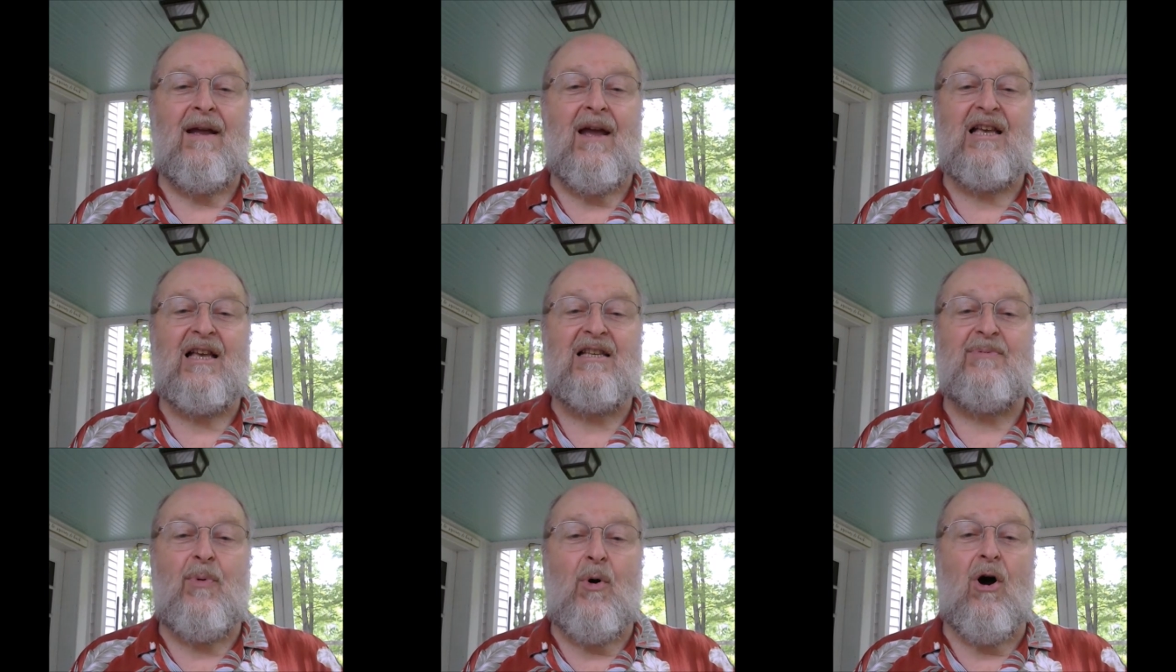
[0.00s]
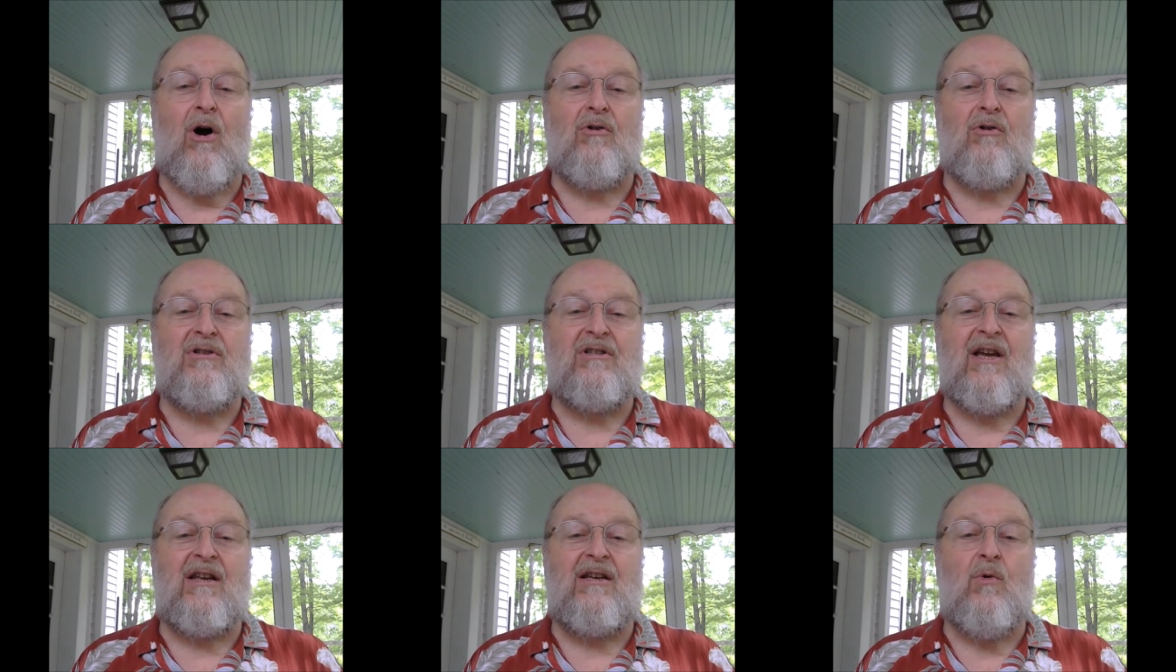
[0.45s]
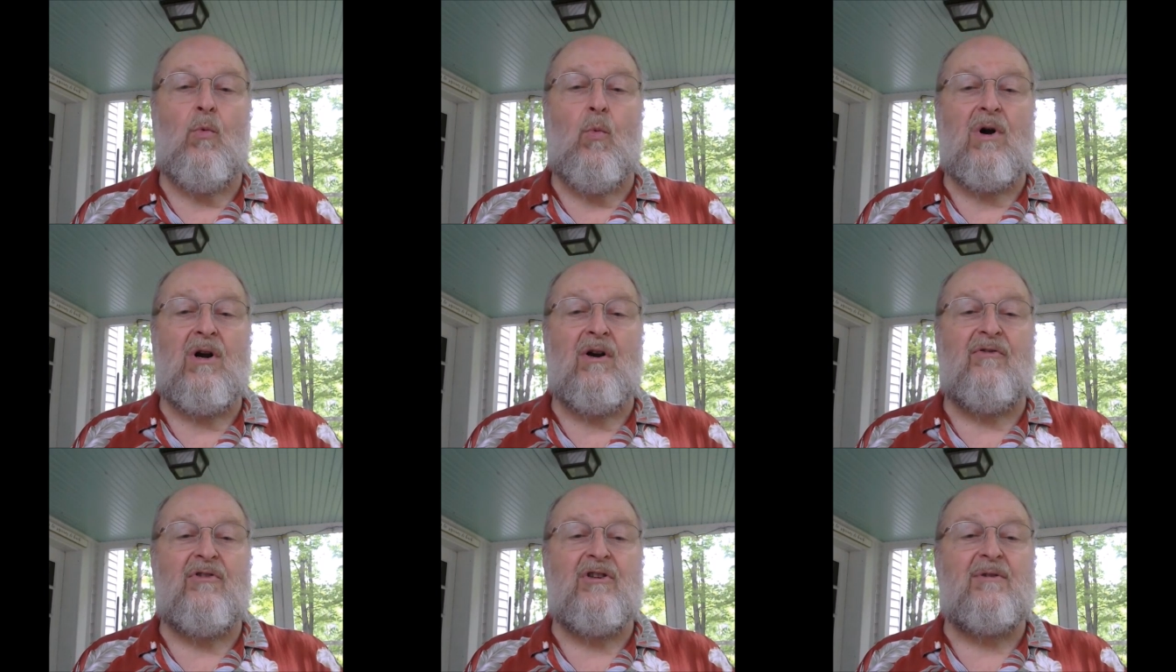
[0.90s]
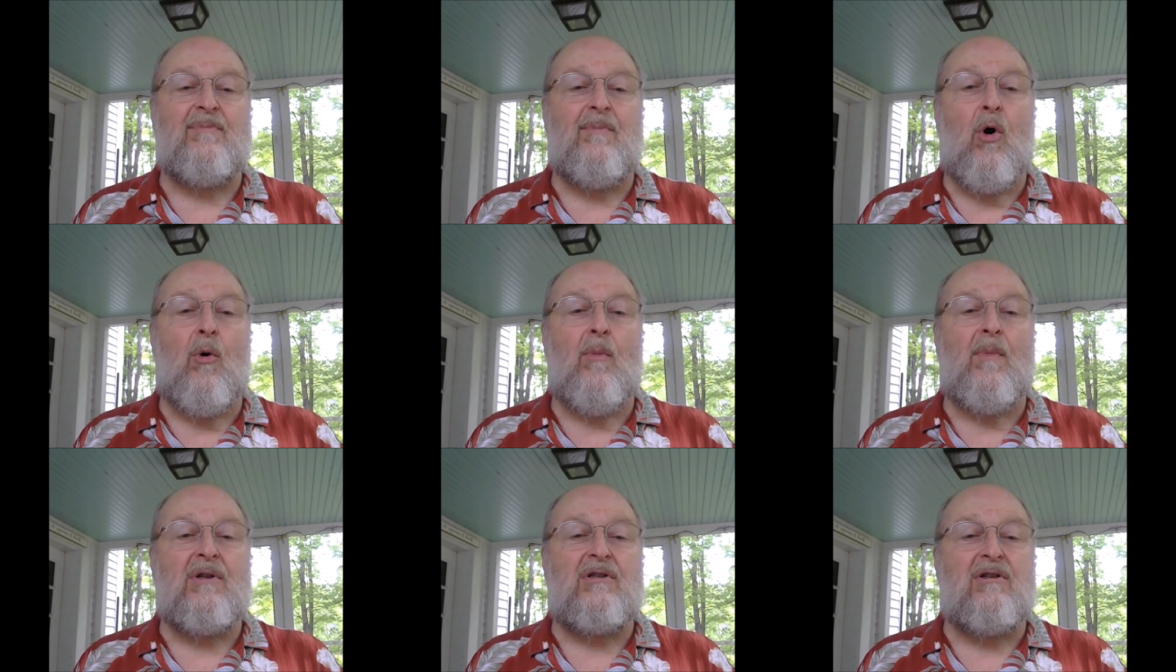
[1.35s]
As Paul said in one of his
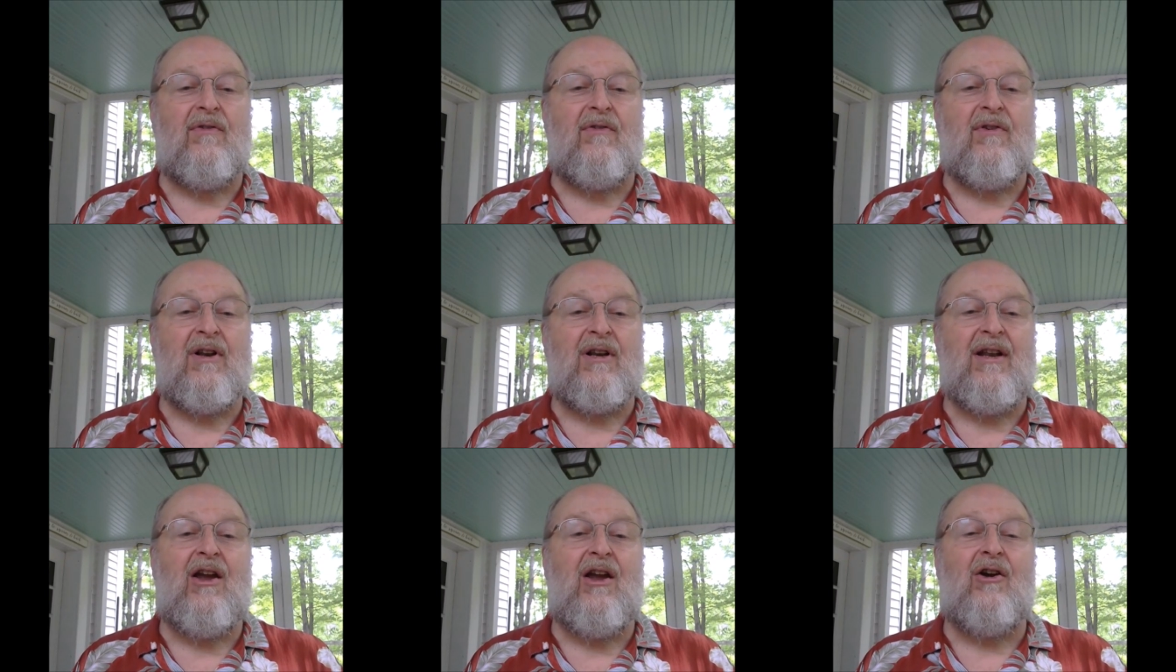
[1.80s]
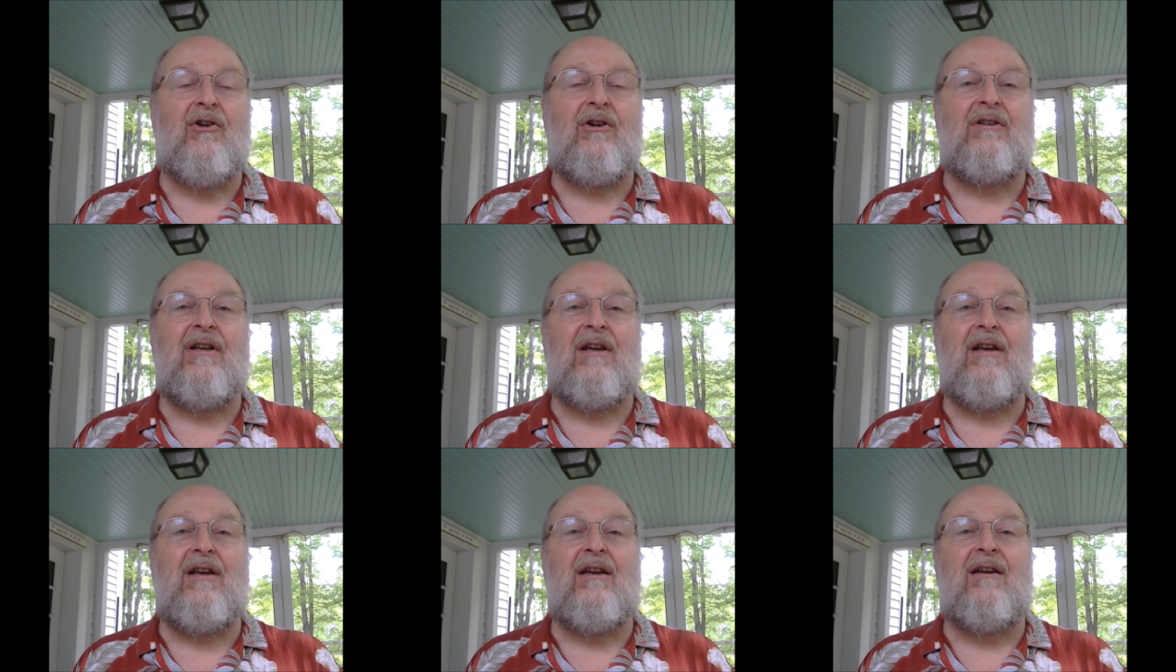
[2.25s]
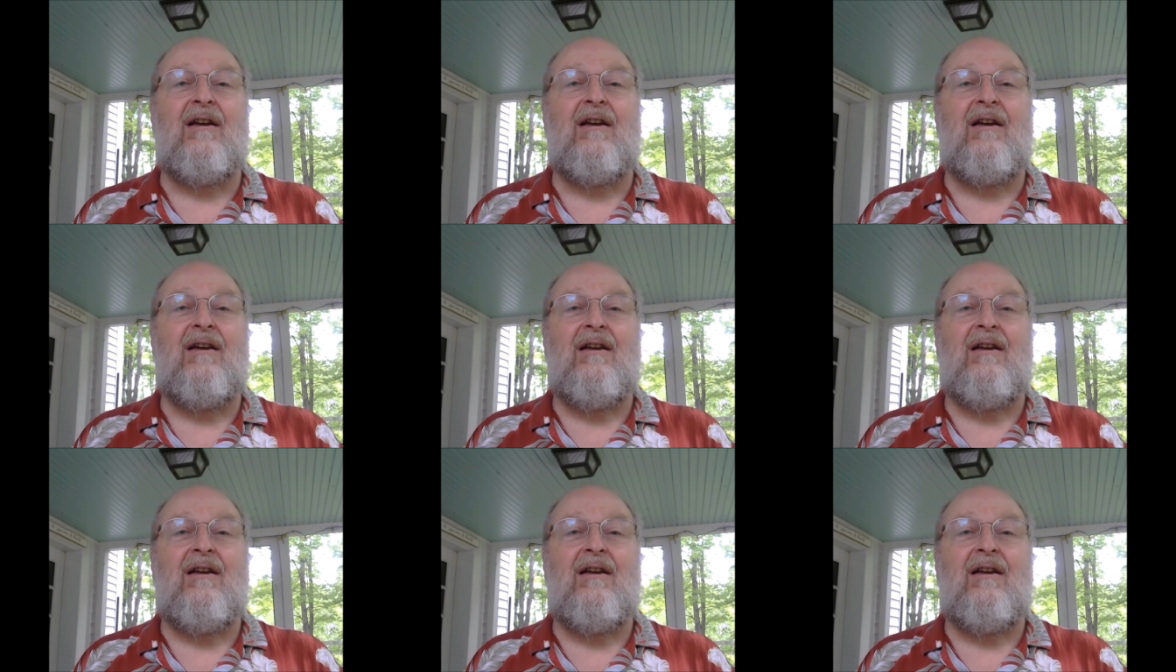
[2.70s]
moments of clarity,